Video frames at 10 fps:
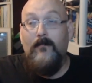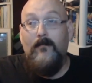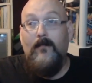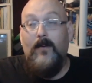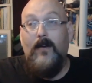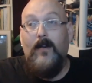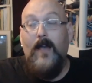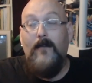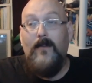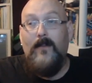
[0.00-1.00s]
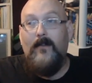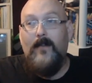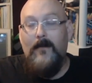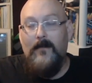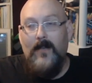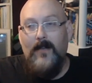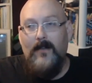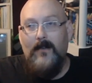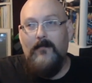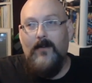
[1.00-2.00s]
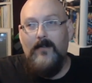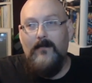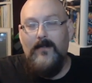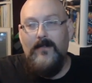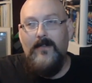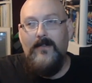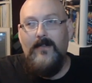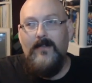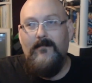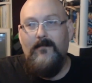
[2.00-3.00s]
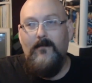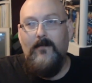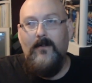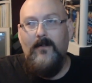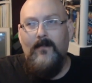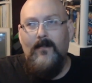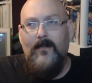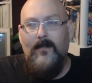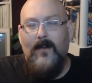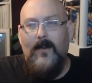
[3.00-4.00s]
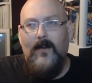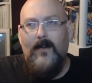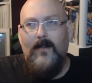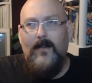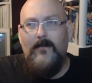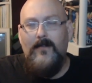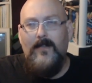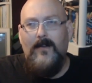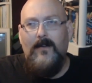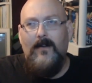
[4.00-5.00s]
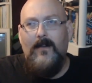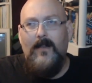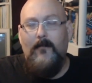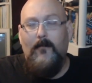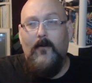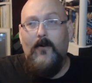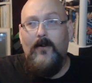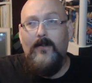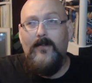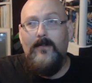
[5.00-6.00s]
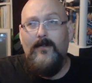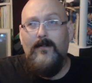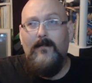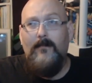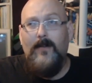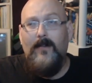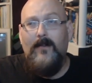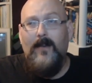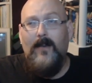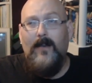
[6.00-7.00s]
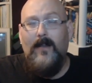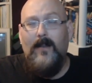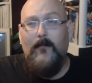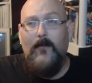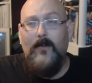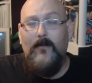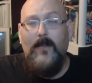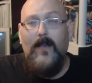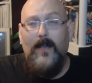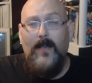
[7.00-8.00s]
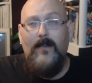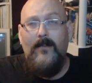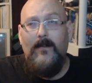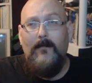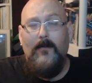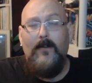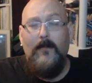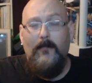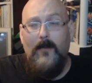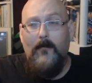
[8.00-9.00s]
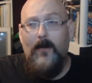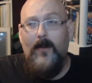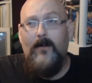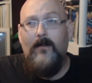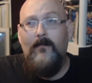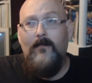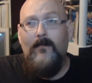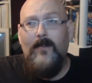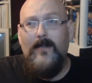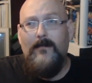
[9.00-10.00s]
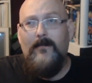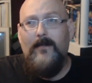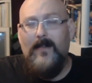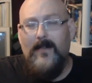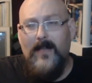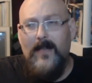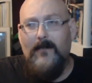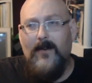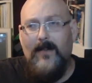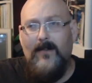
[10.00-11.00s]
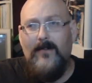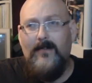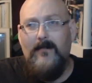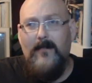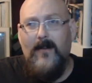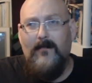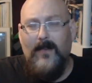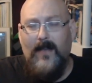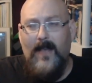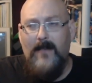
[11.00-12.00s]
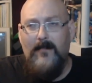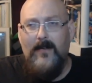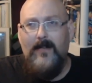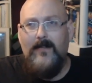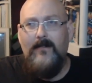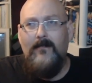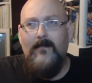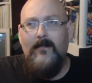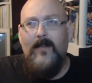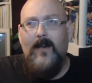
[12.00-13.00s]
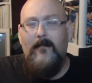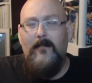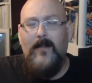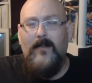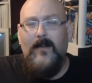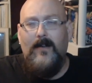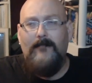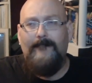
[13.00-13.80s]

Uh, having having done that project with the C64, uh, it was just that uh, it works, but uh, and it worked okay. And it worked, it went well, except for the fact that the keyboard got lost in the mail for like eight months. Uh, but at